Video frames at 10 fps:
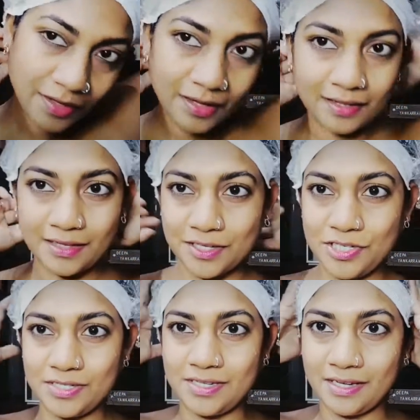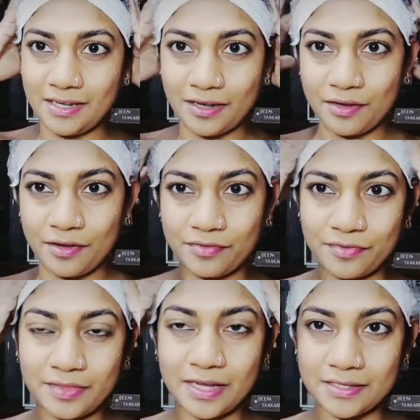and that should take care of
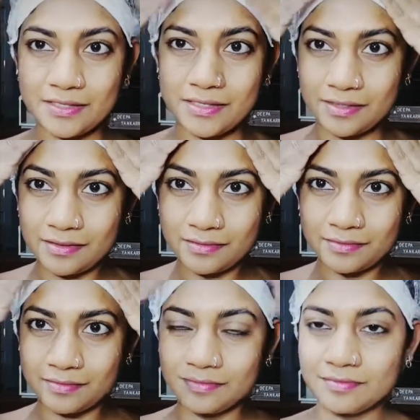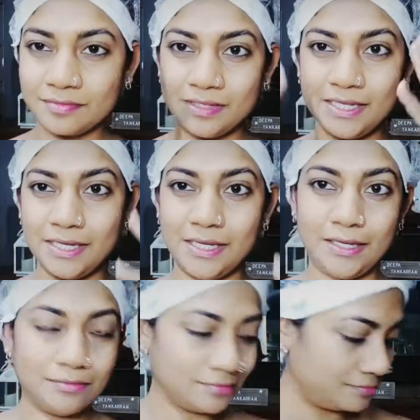that leaky